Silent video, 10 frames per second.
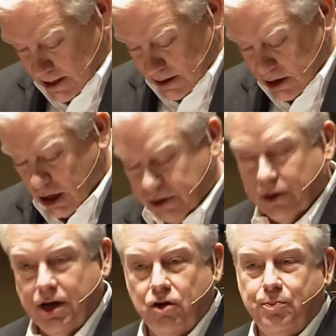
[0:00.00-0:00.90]
The other
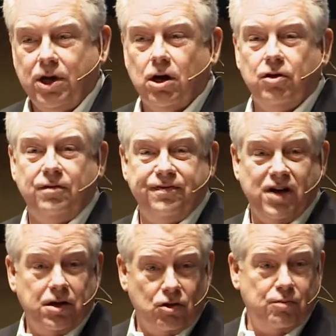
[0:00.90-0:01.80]
is because it
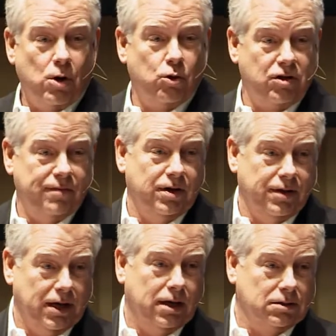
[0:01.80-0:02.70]
funds most
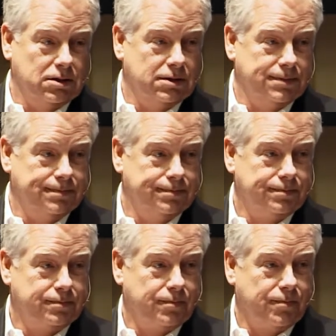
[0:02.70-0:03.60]
everything else.
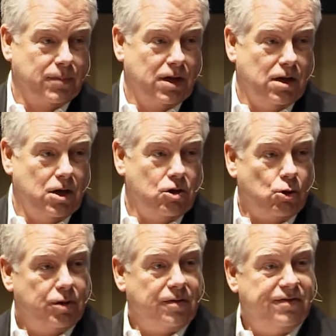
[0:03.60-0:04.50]
So
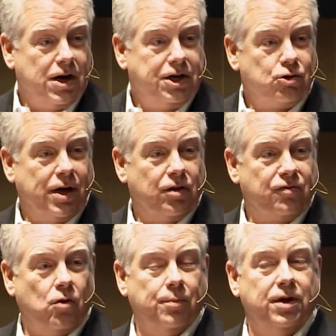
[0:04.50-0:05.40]
it's a very
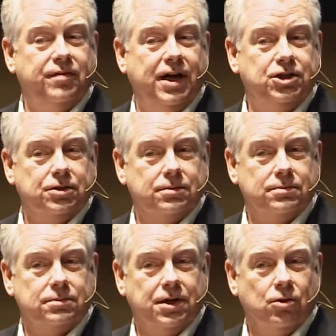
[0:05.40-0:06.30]
transformative agent
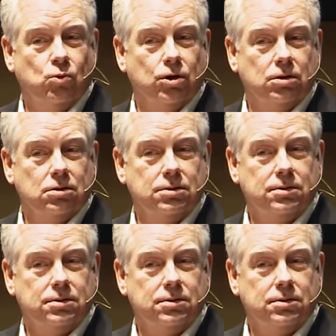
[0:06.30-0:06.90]
in the world.